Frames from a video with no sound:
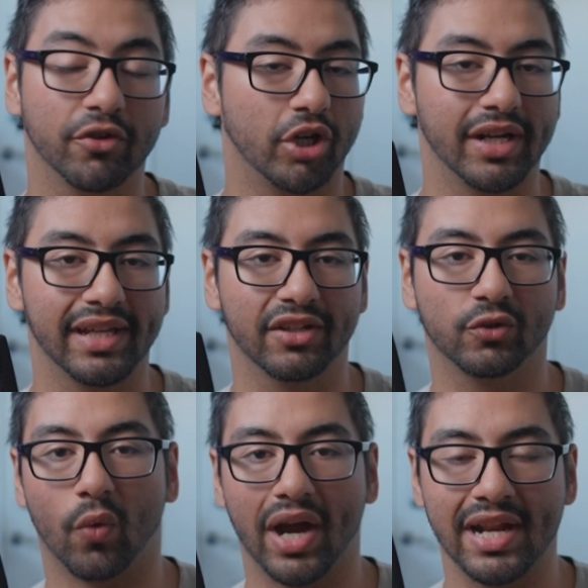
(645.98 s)
you're trying to get
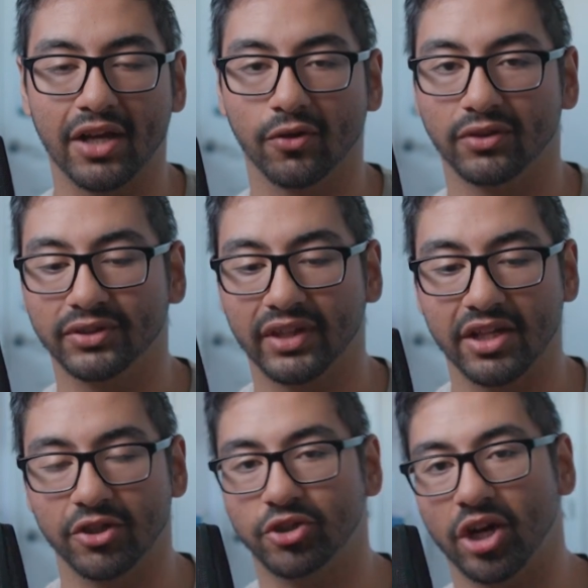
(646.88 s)
into wide angles
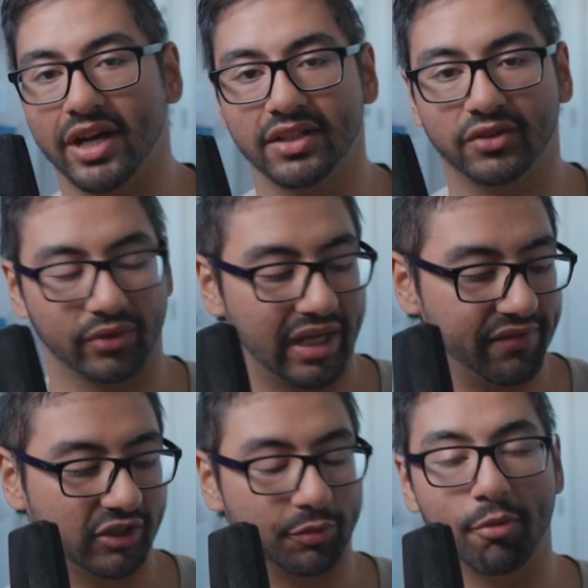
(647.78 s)
and you're trying to kind
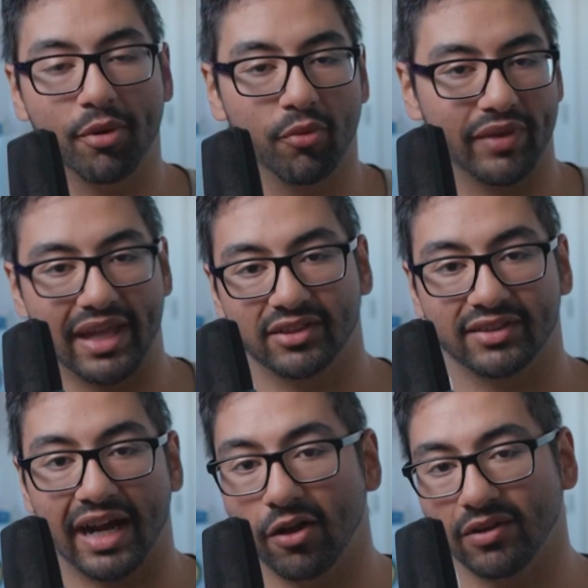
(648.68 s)
of experiment with that
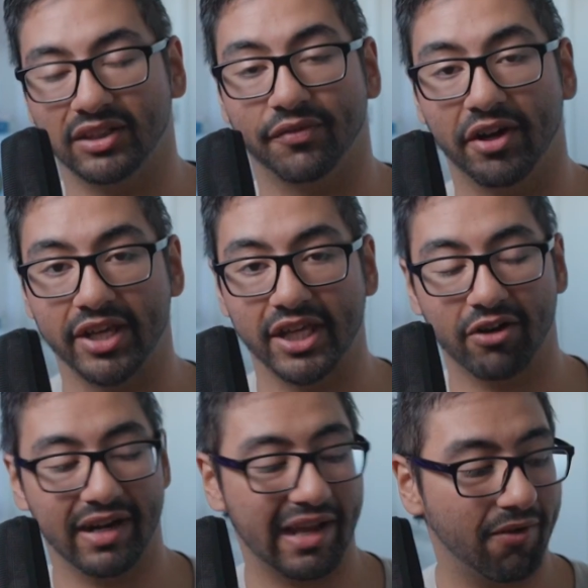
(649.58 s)
style that's very in
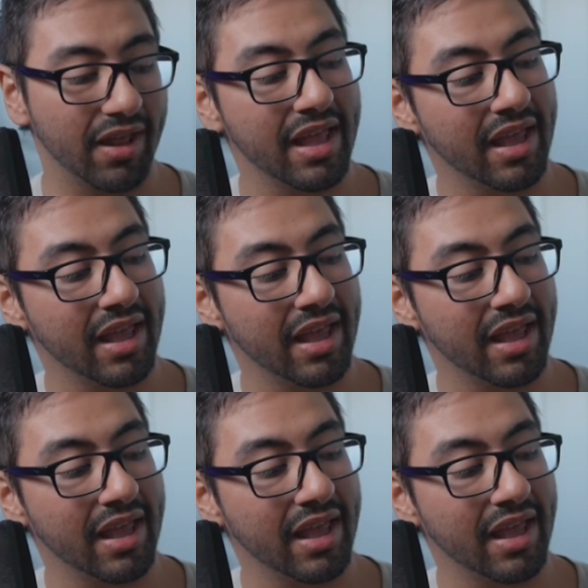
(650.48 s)
right now,